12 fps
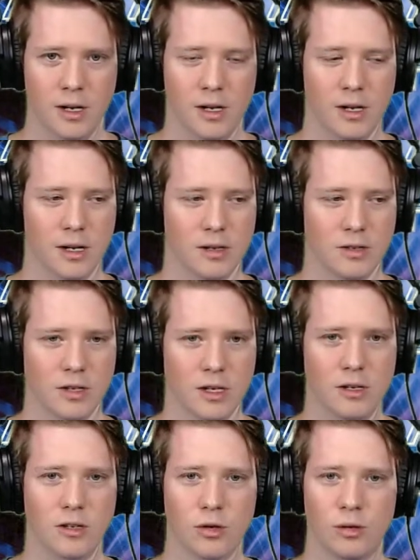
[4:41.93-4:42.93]
And
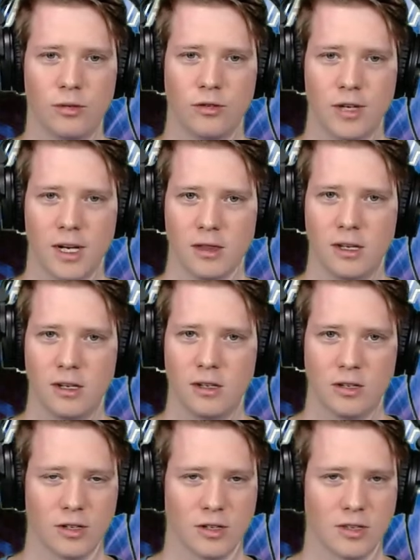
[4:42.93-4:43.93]
he told Jet Li
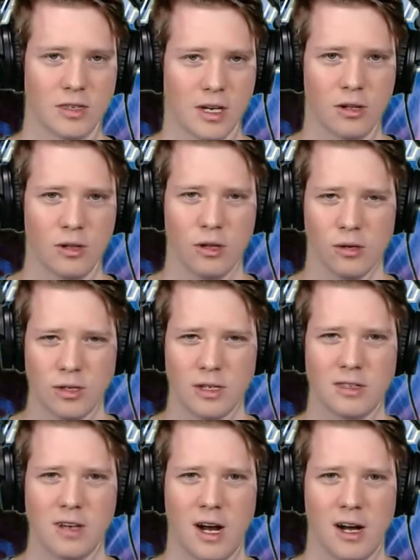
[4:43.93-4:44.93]
to just like close
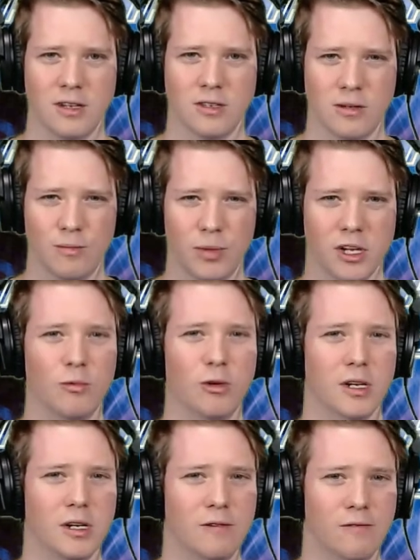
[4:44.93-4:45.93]
his eyes and play
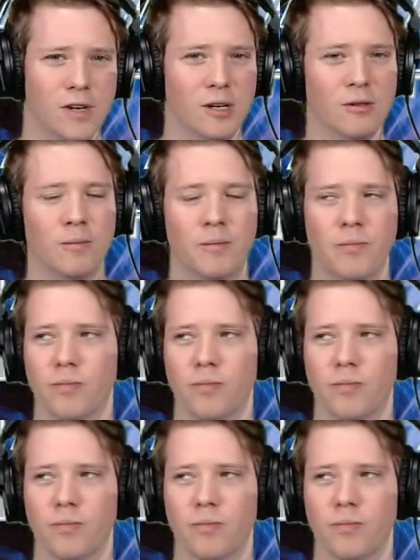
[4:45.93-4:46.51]
what he felt.